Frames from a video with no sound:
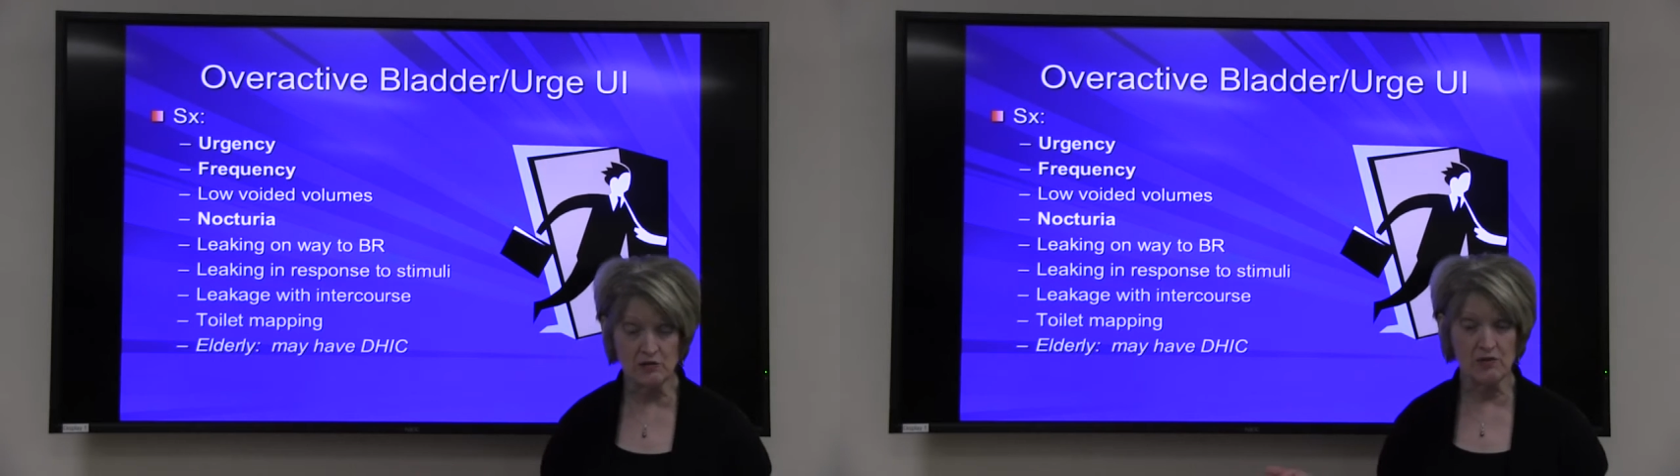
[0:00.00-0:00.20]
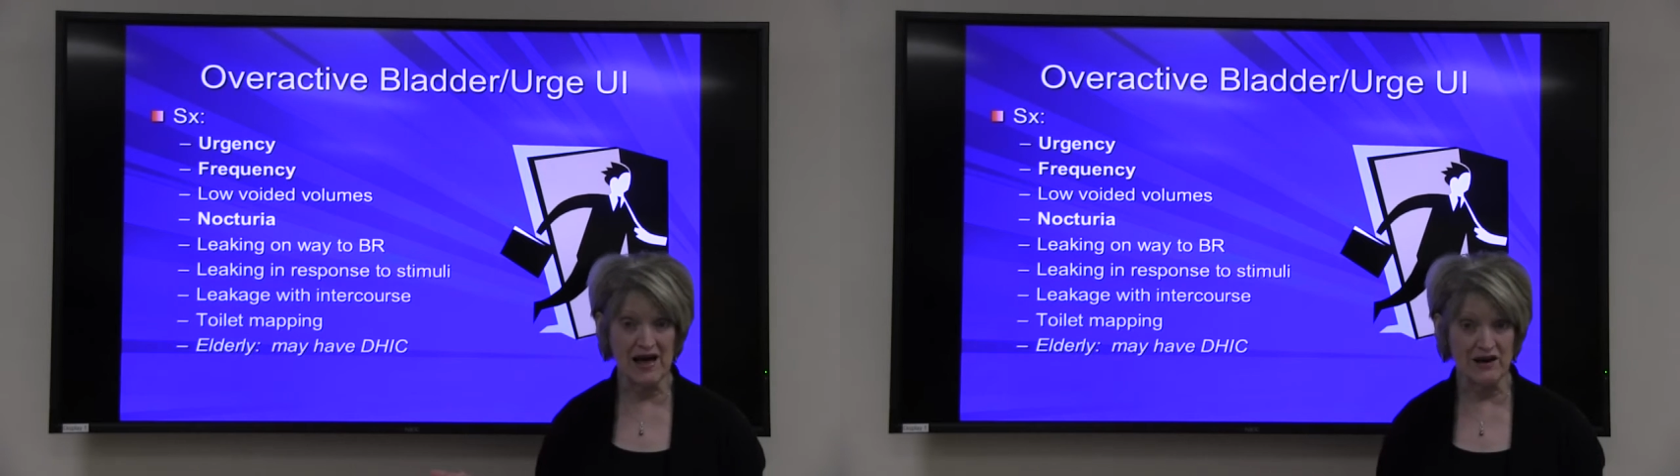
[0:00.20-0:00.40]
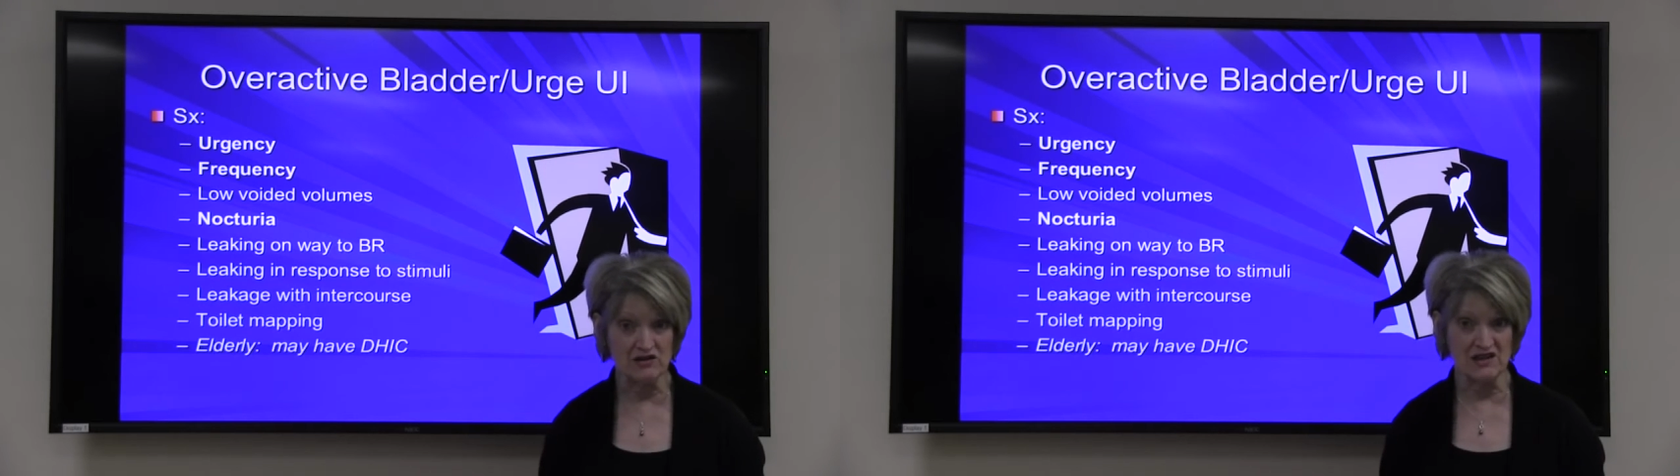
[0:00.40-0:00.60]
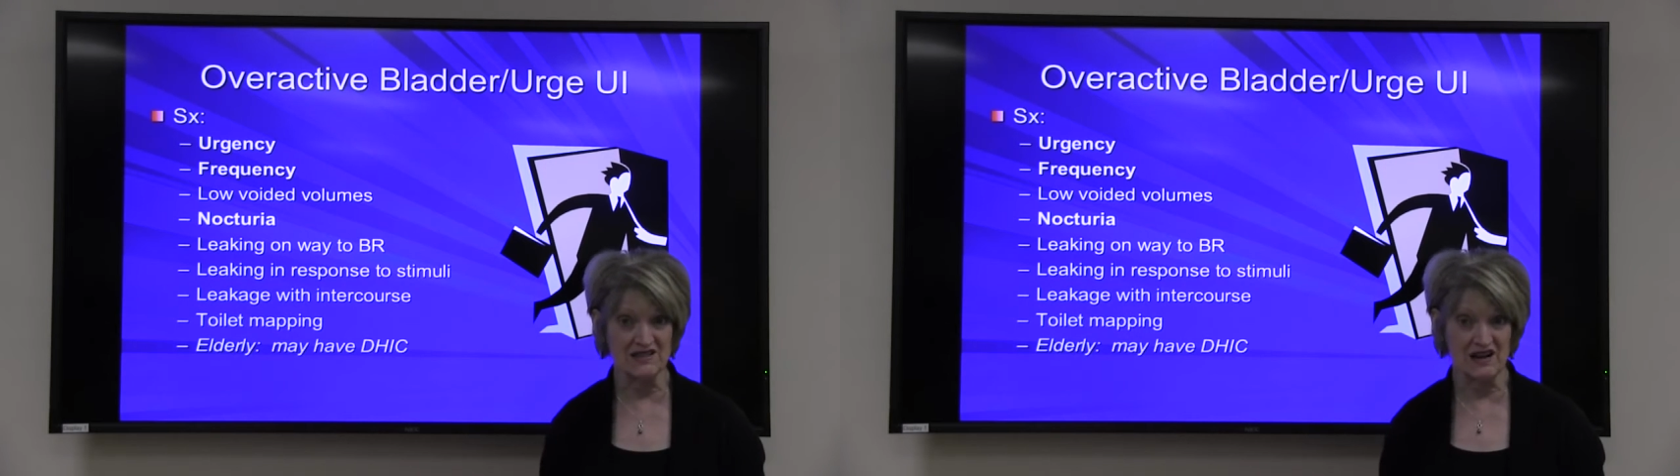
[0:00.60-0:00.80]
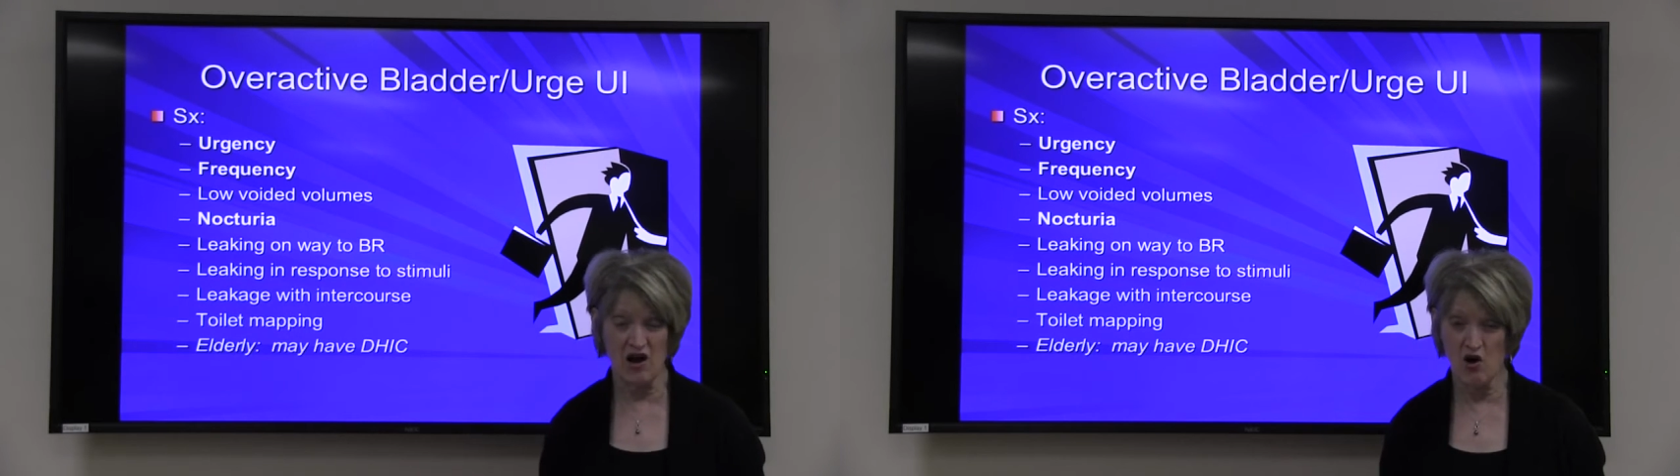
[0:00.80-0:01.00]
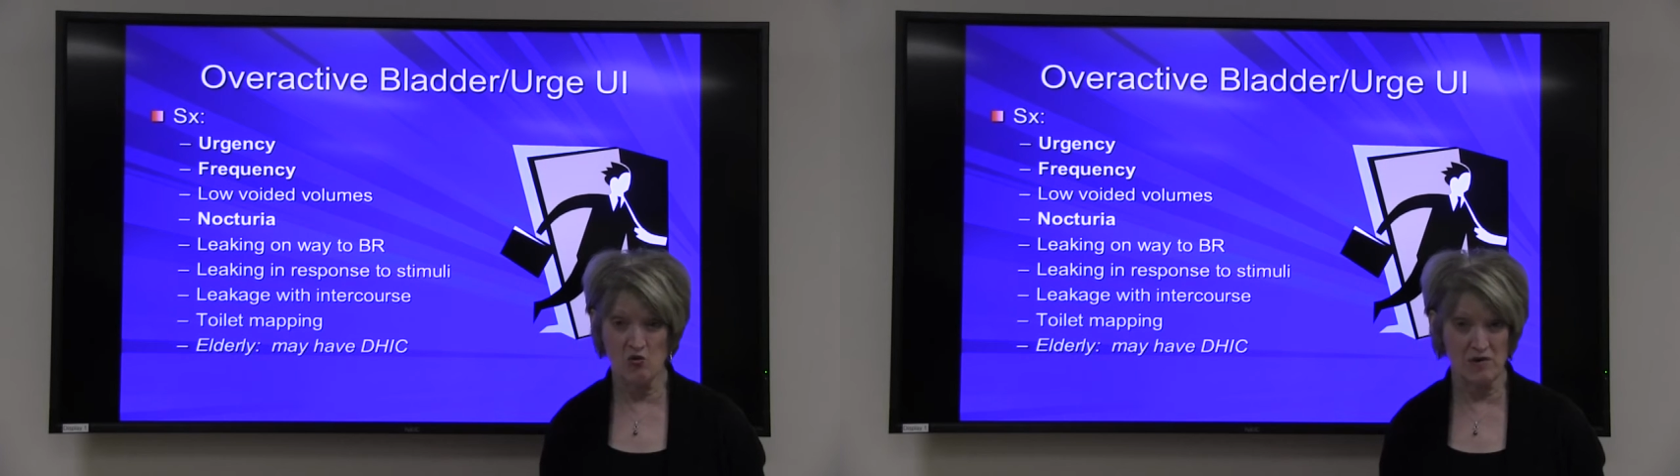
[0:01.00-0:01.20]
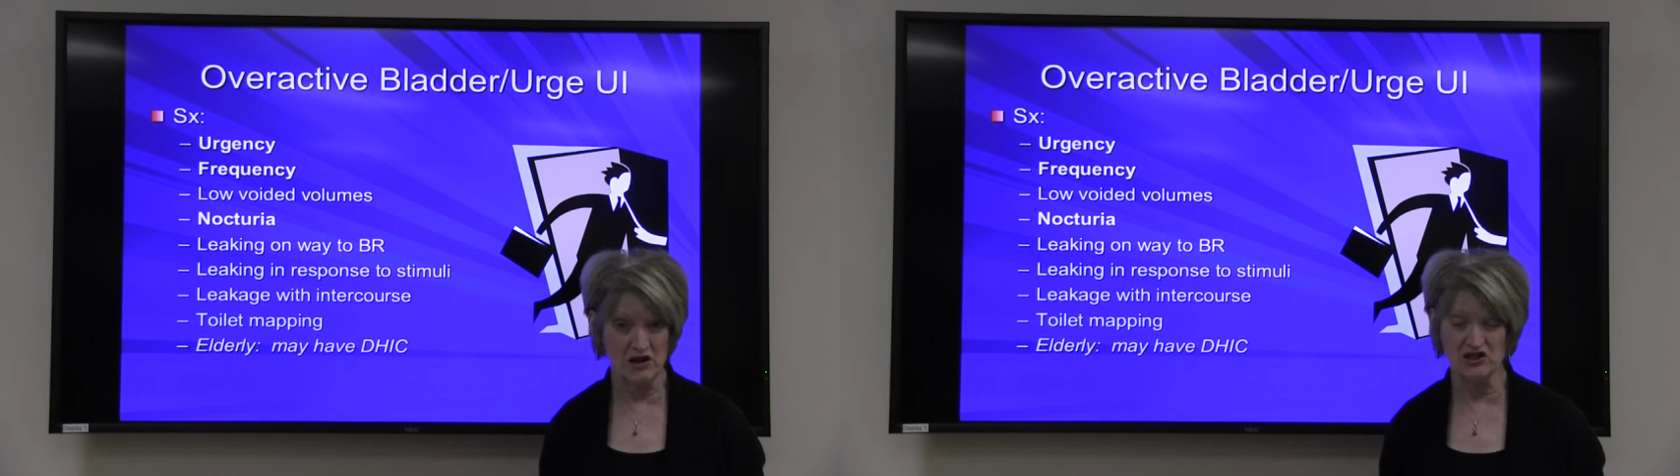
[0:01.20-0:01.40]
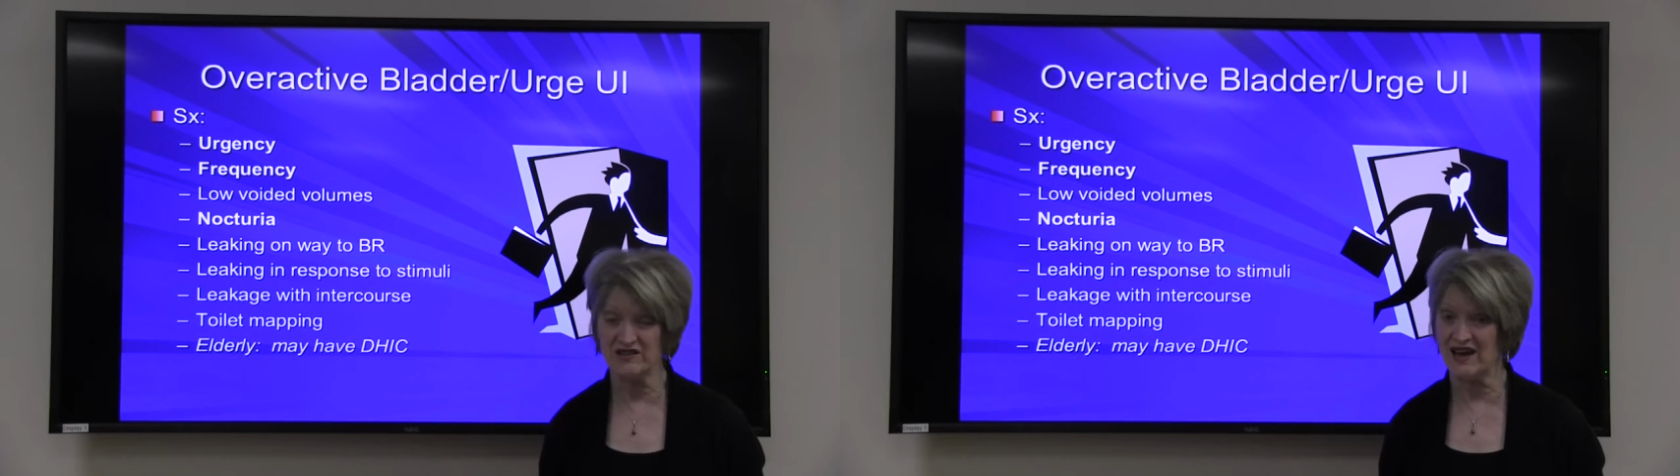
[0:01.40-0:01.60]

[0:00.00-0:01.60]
their bladder doesn't hold much,